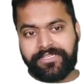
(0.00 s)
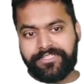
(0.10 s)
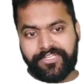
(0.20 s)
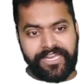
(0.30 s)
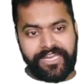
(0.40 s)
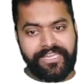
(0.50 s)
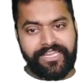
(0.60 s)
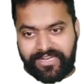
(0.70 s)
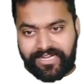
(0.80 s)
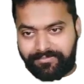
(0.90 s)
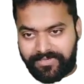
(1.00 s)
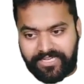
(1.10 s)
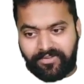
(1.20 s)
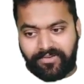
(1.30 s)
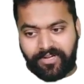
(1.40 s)
trying in that
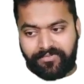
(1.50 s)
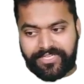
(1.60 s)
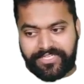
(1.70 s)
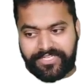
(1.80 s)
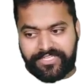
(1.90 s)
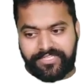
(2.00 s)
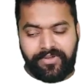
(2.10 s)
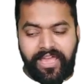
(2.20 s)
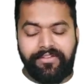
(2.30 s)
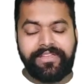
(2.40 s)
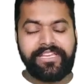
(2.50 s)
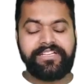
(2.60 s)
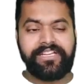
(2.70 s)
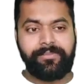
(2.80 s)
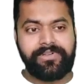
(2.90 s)
particular question. So having
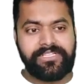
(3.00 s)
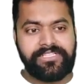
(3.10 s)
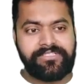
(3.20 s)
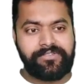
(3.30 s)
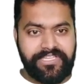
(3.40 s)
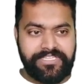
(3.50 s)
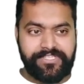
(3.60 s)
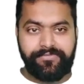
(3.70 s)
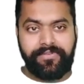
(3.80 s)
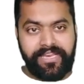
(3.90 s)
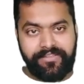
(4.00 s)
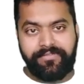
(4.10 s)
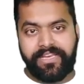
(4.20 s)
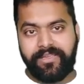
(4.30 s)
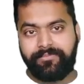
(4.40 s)
NTMUX knowledge is very,
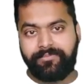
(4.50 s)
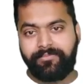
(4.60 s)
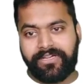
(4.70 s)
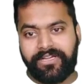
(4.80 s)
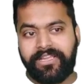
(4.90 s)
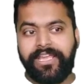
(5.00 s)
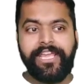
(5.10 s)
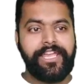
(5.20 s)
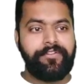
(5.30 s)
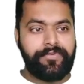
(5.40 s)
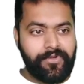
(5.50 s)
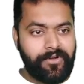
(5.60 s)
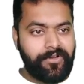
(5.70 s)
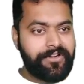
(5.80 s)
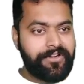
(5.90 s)
very important. If you
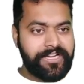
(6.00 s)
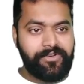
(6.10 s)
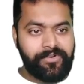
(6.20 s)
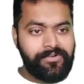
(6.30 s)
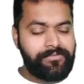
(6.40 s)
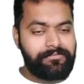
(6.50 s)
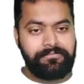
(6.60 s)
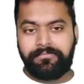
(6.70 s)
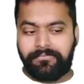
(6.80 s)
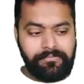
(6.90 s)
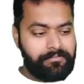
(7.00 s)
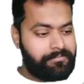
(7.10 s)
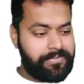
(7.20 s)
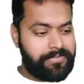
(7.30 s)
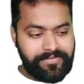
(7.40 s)
already know,
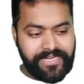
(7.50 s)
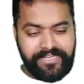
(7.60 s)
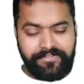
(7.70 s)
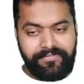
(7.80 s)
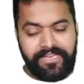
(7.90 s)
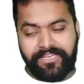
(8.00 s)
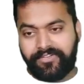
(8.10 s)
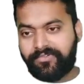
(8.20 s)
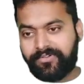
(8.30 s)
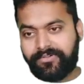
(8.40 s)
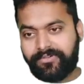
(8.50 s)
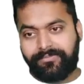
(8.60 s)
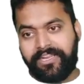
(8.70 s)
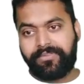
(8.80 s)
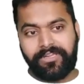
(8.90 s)
perfect, well and good. But
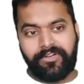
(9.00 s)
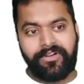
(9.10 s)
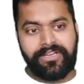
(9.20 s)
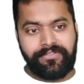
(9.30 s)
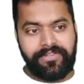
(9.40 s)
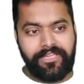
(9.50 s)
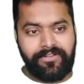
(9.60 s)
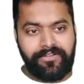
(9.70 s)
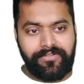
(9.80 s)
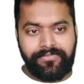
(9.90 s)
if you are not aware of,